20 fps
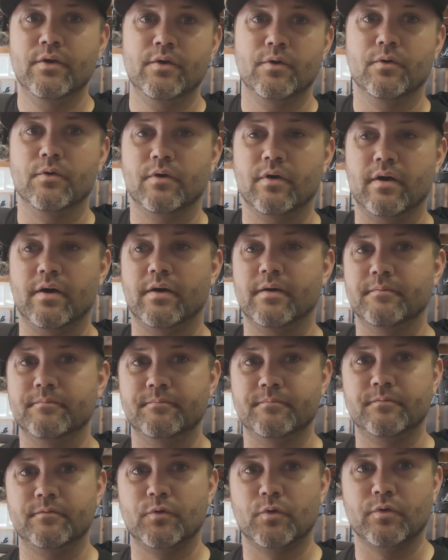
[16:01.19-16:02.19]

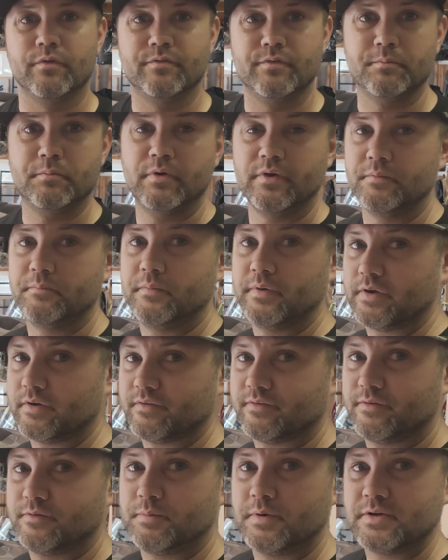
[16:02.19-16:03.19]
or if you're putting bigger,
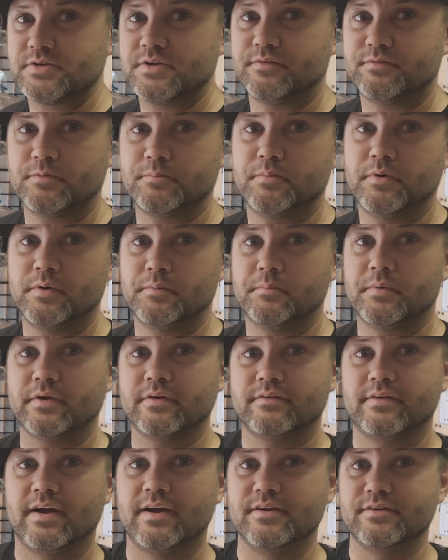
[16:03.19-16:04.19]
especially if you're putting bigger
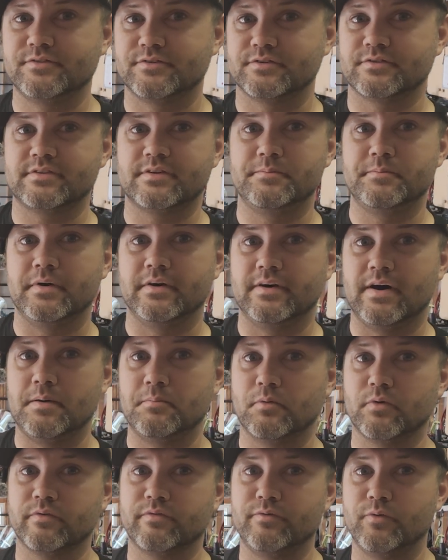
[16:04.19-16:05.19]
tires, there's going to be a lot
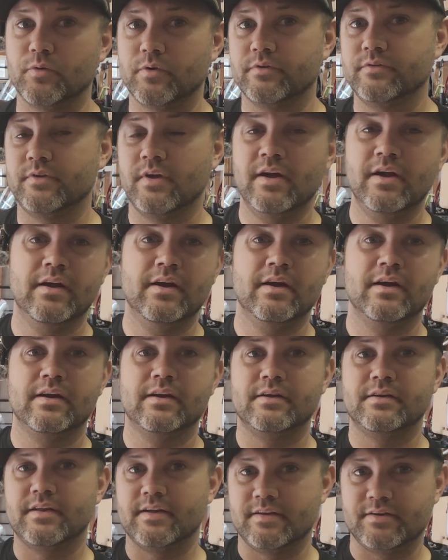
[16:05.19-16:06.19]
more force
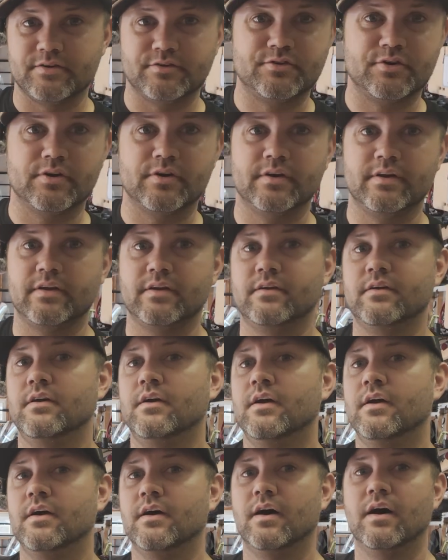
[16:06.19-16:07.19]
that you're turning
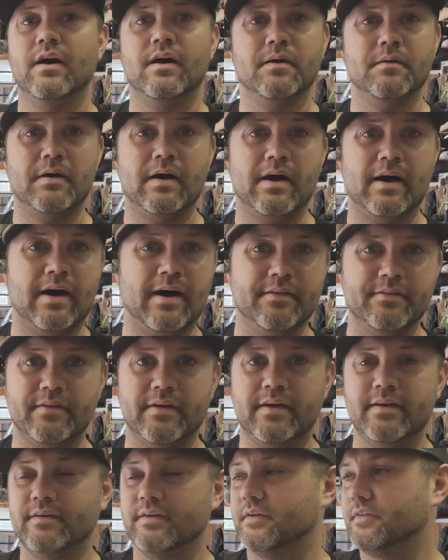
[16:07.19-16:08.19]
on
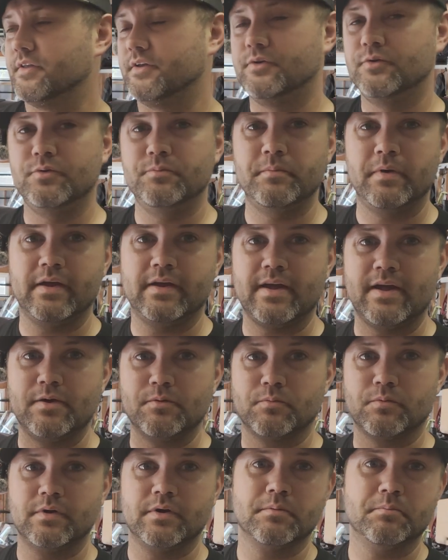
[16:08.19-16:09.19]
that. They do make a
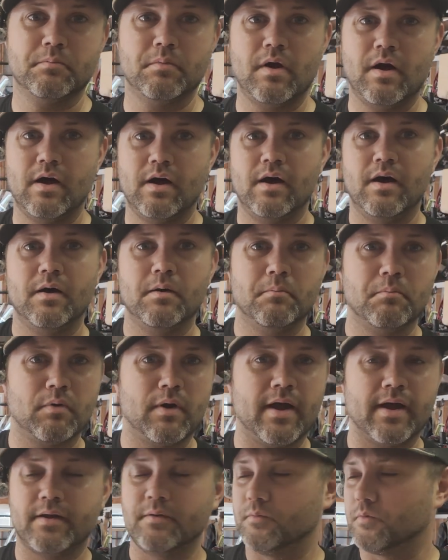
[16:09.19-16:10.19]
rear
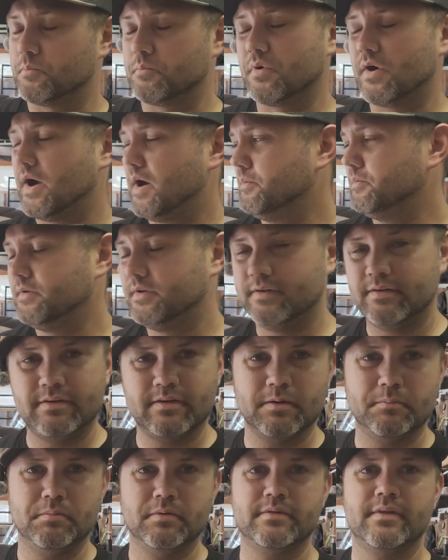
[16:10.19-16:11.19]
bracket. We're probably
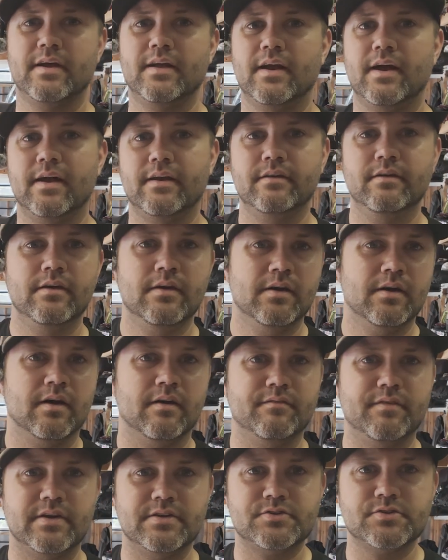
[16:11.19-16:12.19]
going to put that on
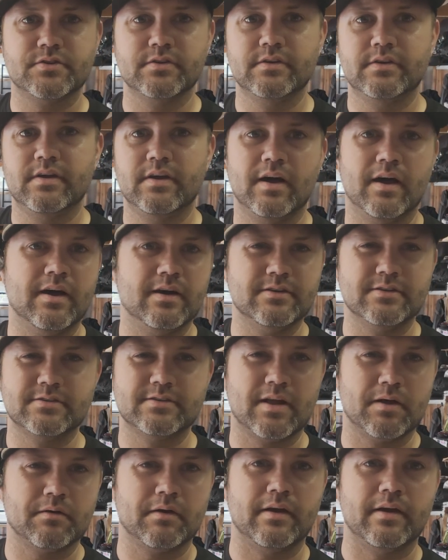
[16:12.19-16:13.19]
eventually, just
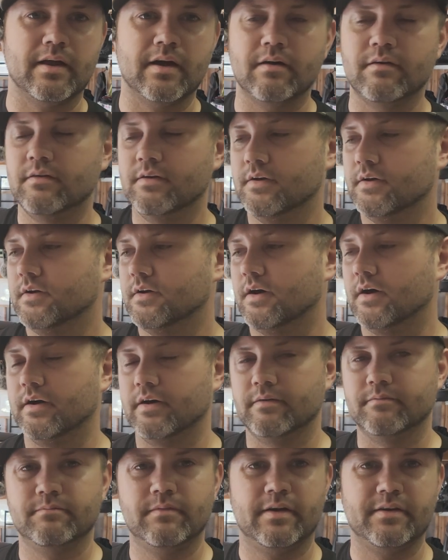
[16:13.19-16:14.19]
not right now.
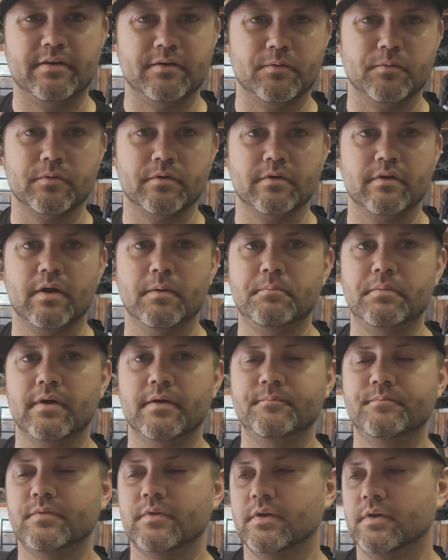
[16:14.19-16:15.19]
I didn't order it up yet,
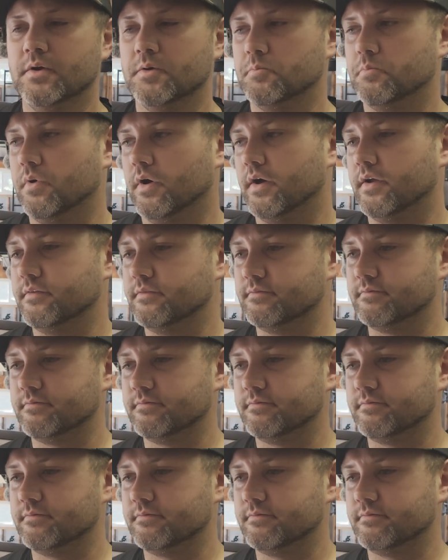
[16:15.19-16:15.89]
but